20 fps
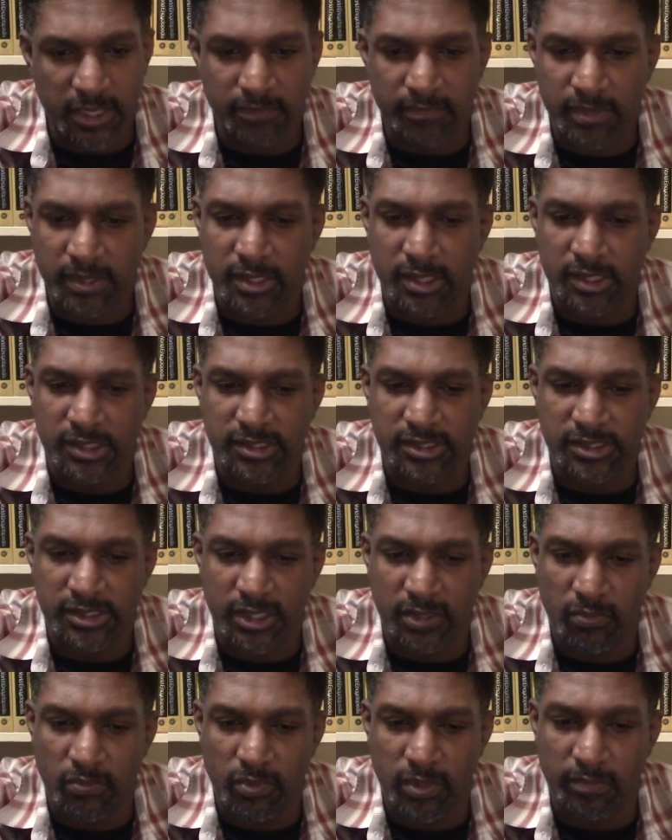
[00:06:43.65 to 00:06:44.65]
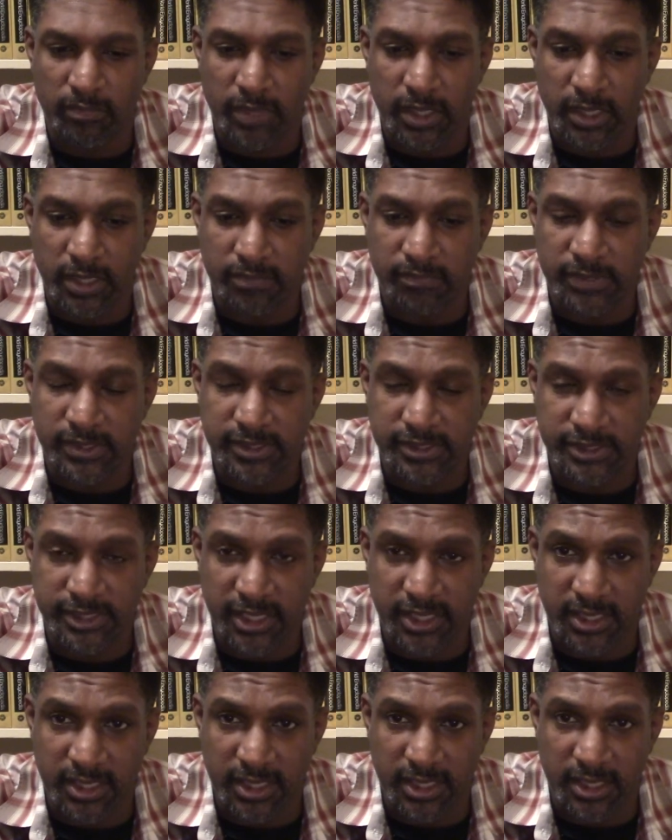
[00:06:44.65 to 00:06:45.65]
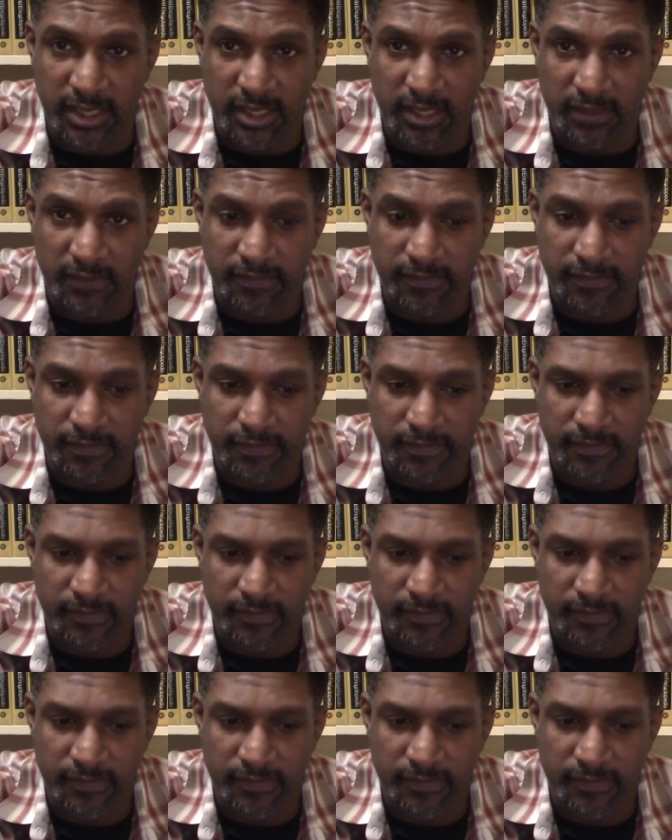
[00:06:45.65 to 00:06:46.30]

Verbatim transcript: because someone made a mistake in life.